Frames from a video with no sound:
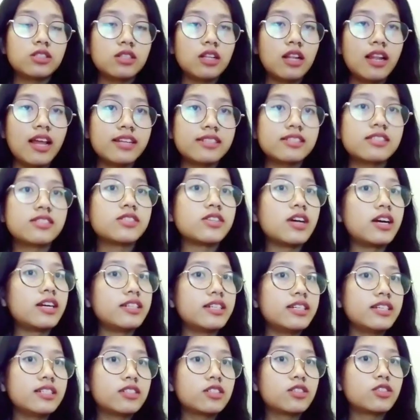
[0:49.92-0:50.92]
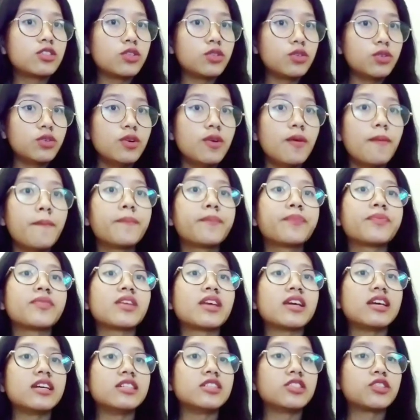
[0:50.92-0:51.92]
let's start it to
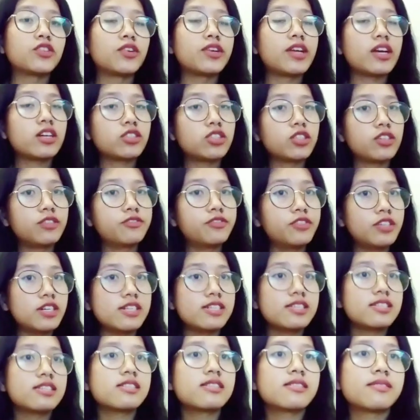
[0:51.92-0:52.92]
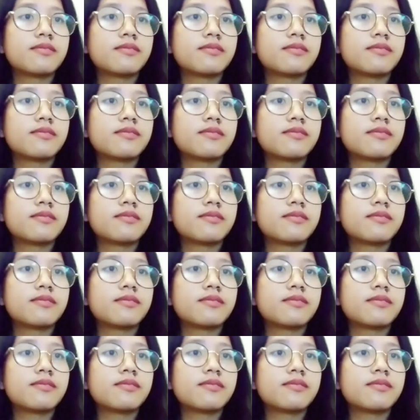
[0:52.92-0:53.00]
introduction first.